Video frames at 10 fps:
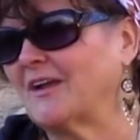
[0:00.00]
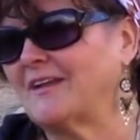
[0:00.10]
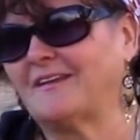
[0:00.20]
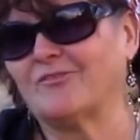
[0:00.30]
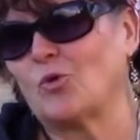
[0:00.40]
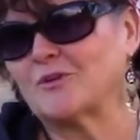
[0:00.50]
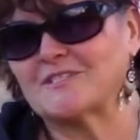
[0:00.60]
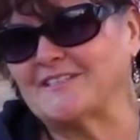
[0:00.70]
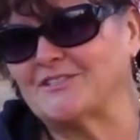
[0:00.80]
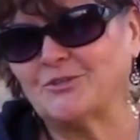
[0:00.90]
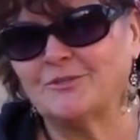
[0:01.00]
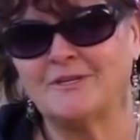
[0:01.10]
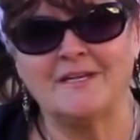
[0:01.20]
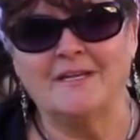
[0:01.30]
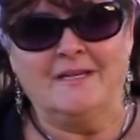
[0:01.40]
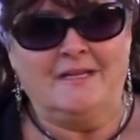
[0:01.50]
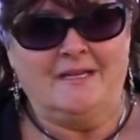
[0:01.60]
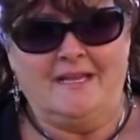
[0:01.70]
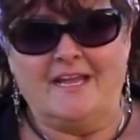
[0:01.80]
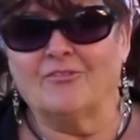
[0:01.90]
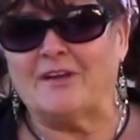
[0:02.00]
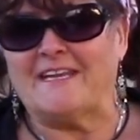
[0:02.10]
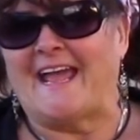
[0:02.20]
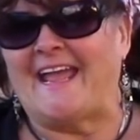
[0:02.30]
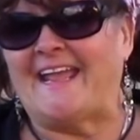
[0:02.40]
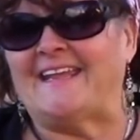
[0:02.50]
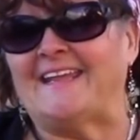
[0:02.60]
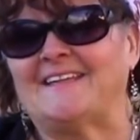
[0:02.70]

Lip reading: And of course I do every day.